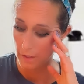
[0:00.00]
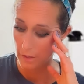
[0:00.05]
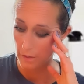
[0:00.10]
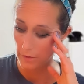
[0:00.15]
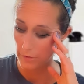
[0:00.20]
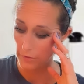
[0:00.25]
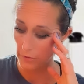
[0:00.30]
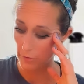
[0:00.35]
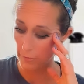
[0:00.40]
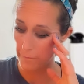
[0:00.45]

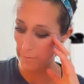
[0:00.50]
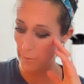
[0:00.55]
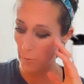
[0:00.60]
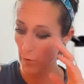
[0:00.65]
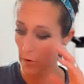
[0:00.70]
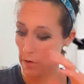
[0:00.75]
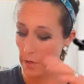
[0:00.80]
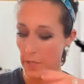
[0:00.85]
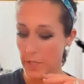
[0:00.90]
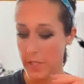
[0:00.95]
So
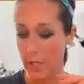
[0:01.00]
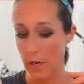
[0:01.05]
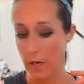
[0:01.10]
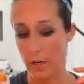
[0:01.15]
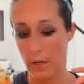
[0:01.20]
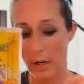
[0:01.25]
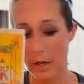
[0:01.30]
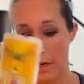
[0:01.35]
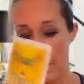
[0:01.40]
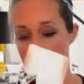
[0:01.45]
4s
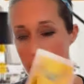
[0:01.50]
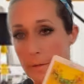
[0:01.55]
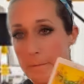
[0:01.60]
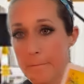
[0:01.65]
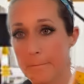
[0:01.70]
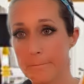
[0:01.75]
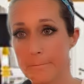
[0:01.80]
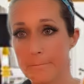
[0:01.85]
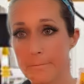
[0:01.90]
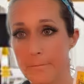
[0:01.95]
are our
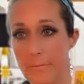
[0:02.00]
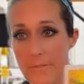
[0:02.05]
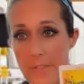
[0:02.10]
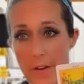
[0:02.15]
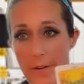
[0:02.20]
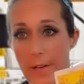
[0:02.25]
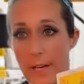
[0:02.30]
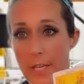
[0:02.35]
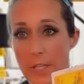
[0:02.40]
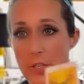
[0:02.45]

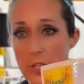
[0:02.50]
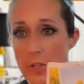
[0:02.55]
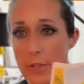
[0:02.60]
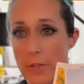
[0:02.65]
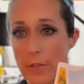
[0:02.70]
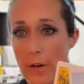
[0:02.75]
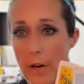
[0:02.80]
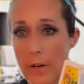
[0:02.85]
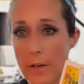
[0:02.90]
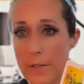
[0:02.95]
foundational
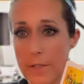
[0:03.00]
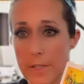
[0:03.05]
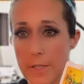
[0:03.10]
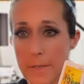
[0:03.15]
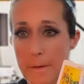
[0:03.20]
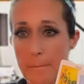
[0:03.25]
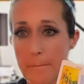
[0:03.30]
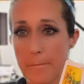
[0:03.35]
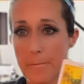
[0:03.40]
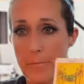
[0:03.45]

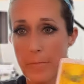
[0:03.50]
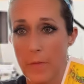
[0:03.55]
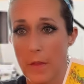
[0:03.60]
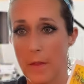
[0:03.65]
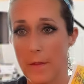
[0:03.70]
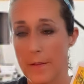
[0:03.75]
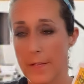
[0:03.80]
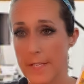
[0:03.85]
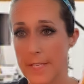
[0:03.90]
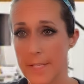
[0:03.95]
cards.
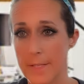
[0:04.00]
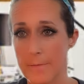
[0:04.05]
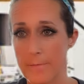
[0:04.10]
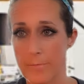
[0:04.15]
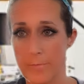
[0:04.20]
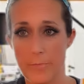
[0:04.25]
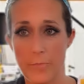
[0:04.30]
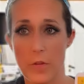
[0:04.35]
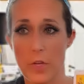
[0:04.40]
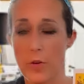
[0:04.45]
This is,
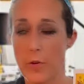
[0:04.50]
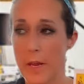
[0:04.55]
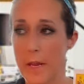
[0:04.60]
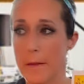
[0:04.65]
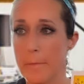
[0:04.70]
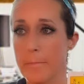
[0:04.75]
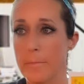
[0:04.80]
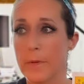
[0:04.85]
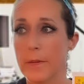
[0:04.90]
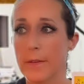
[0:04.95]
you
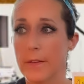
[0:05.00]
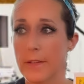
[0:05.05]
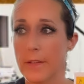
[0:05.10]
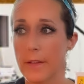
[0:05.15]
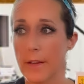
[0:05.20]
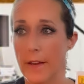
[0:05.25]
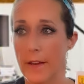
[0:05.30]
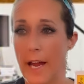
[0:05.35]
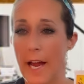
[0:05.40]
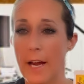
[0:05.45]
can't build
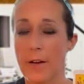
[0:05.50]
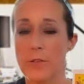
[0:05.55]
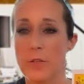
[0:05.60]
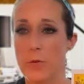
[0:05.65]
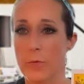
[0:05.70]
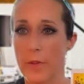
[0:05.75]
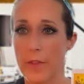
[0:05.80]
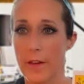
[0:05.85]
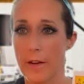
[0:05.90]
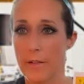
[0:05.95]
a house
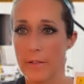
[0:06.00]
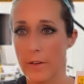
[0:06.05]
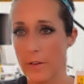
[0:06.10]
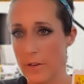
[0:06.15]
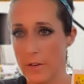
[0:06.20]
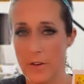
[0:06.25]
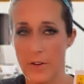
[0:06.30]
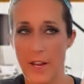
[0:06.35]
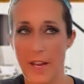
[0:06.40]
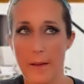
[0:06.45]
without, or
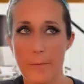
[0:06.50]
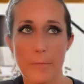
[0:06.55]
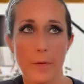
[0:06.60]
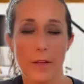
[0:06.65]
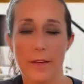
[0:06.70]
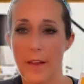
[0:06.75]
you can't build